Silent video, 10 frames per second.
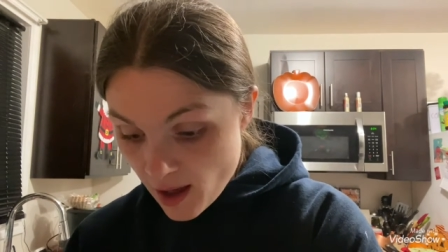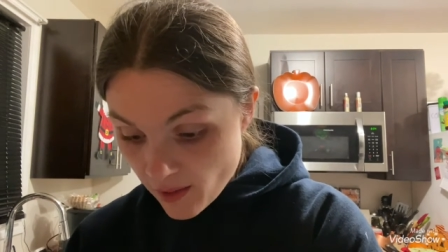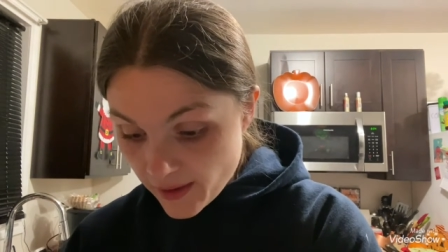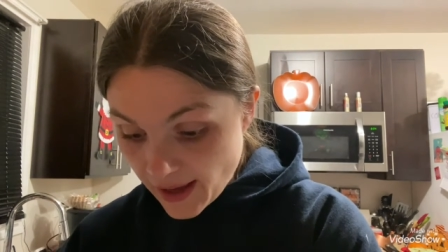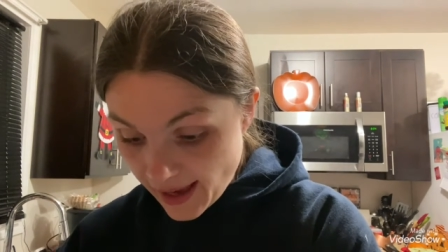
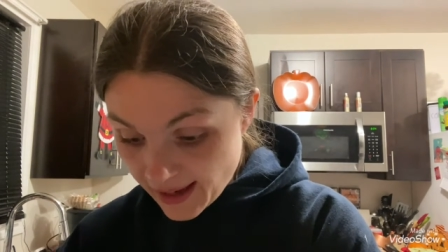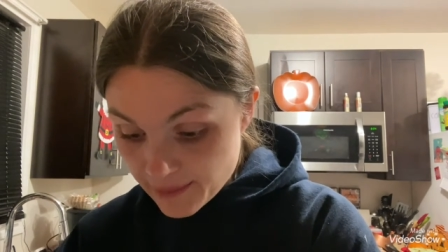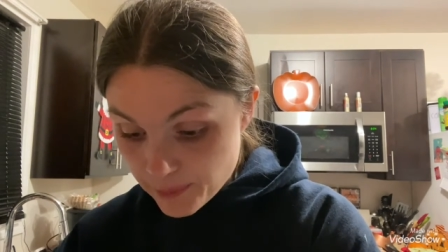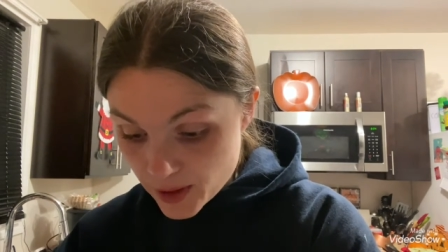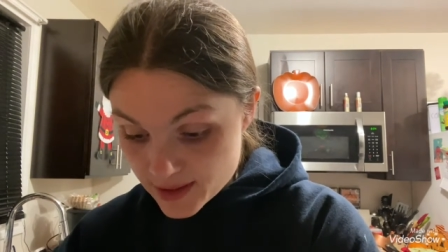Like, I got
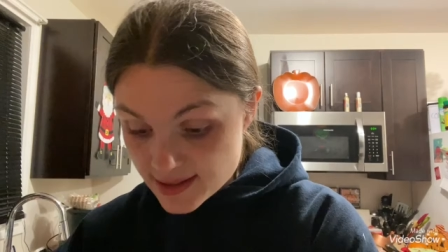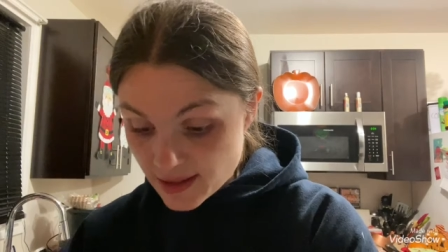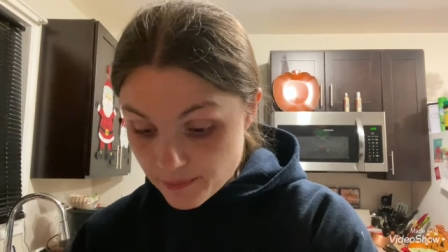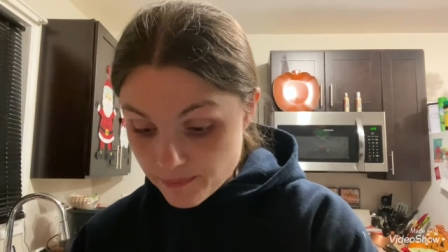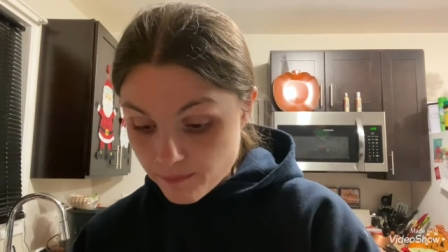to put
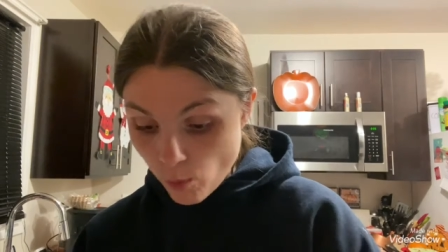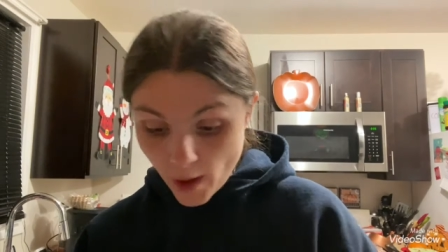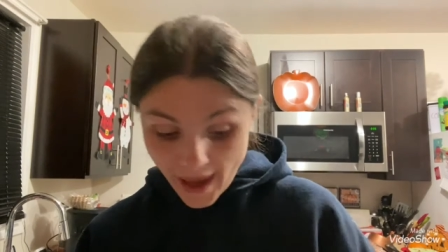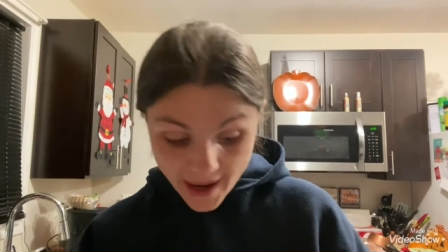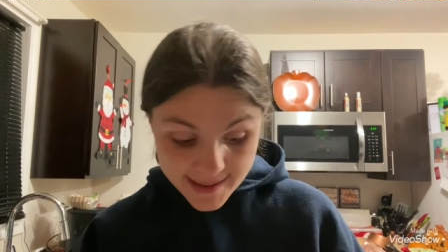some
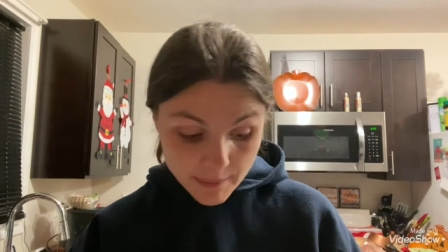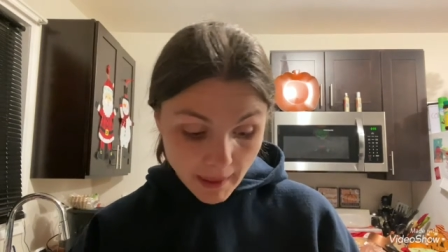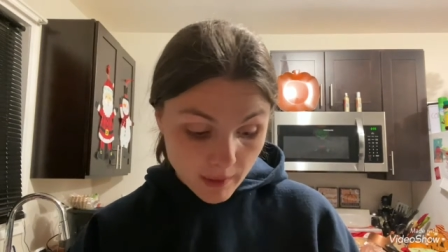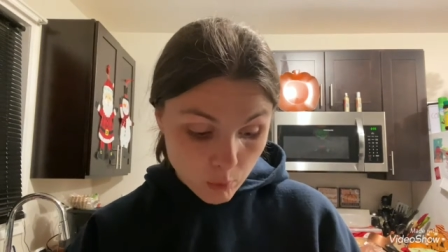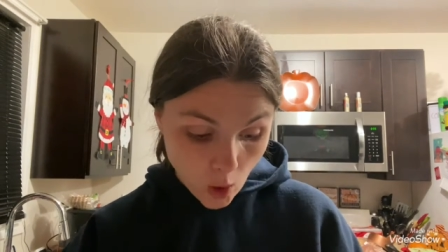more eggs on
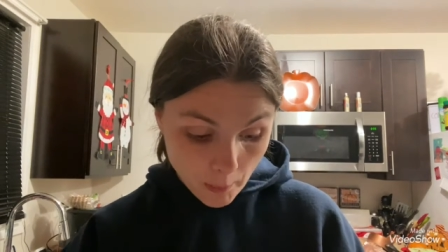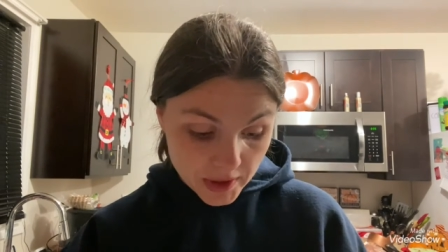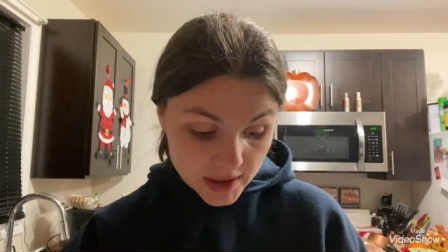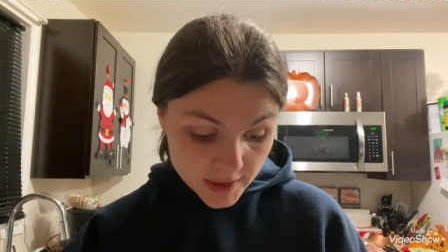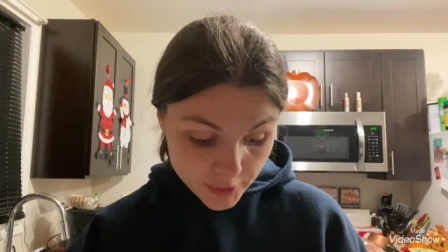my
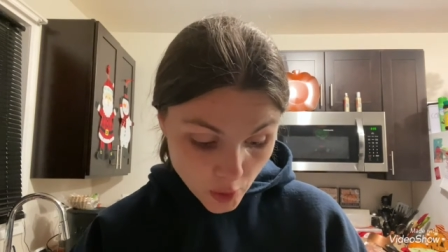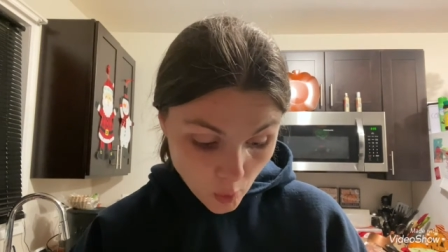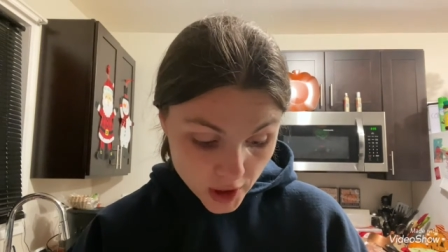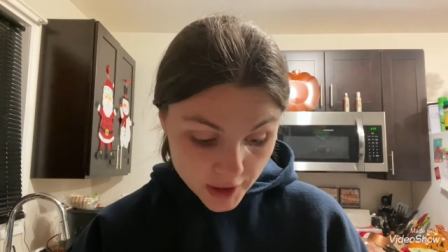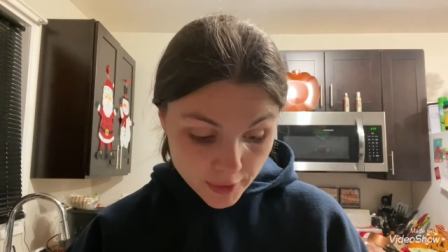Walmart delivery
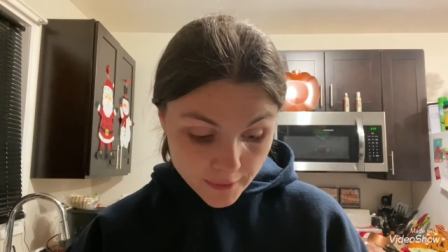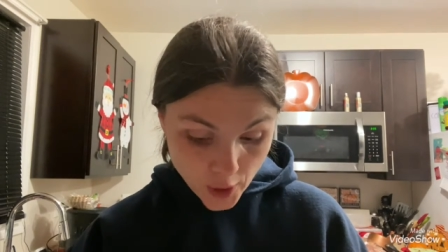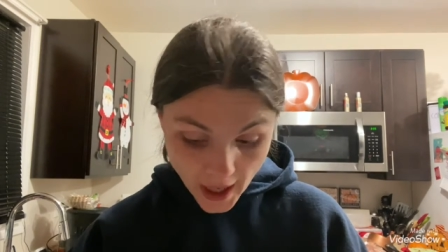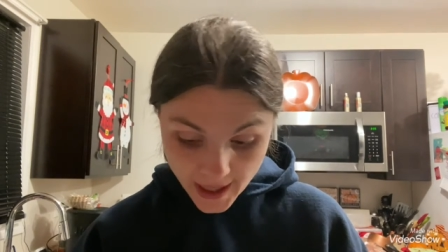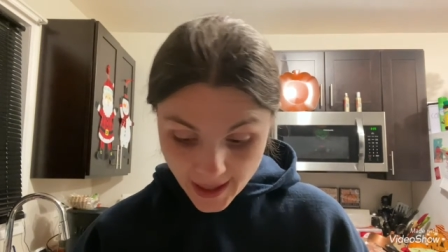order for
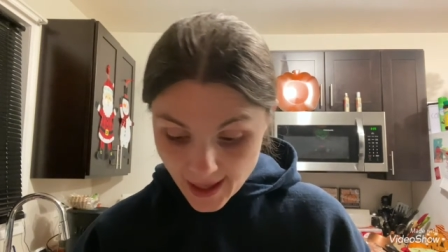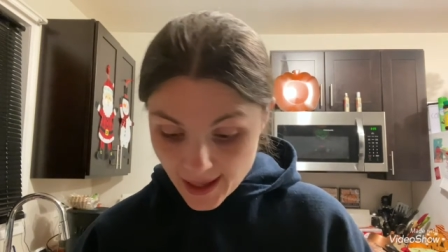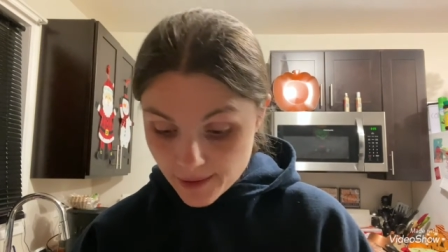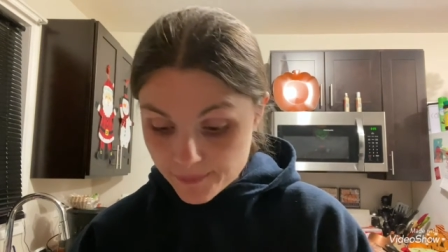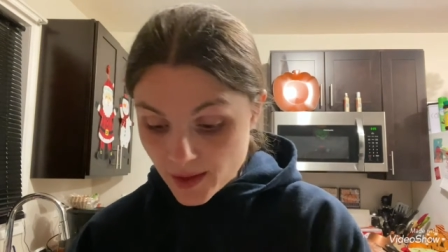
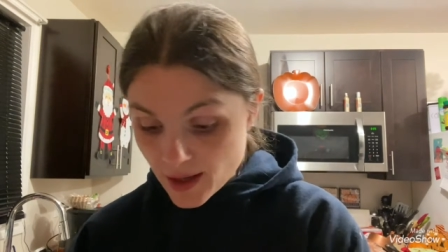Friday.